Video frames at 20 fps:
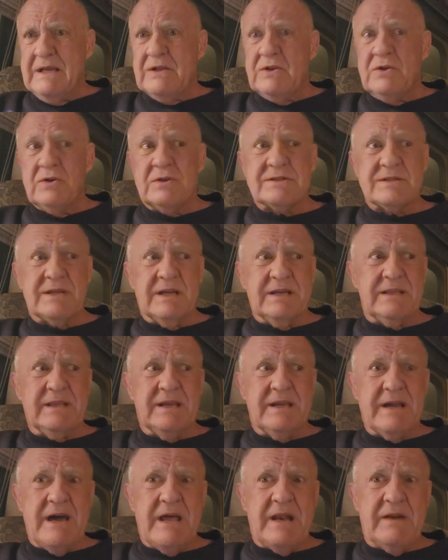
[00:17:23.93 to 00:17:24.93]
Looks like they
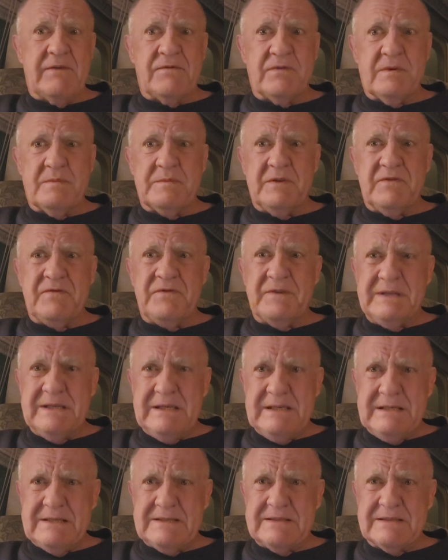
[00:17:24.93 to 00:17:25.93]
got it from the
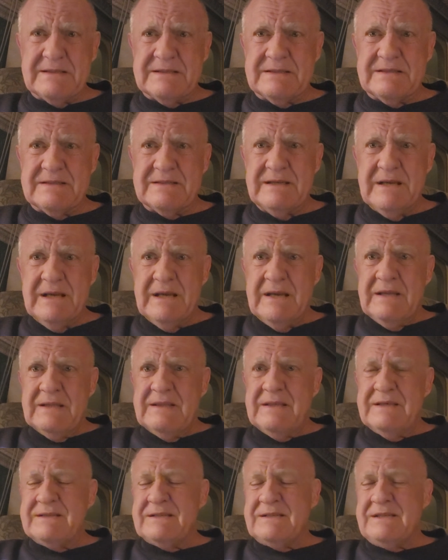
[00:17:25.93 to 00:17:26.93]
Phoenicians,
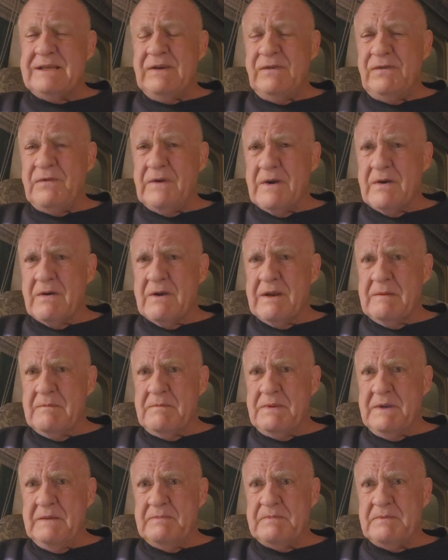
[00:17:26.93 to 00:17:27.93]
the seafaring
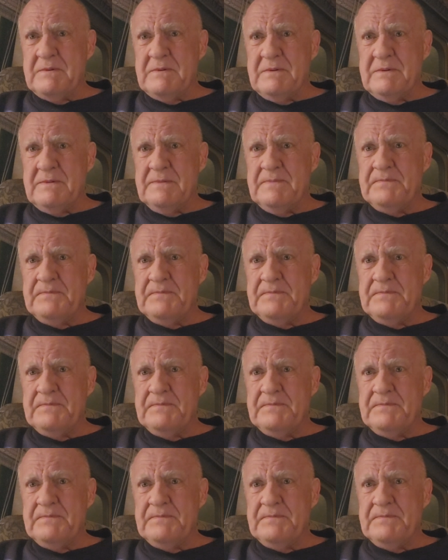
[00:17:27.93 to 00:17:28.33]
people.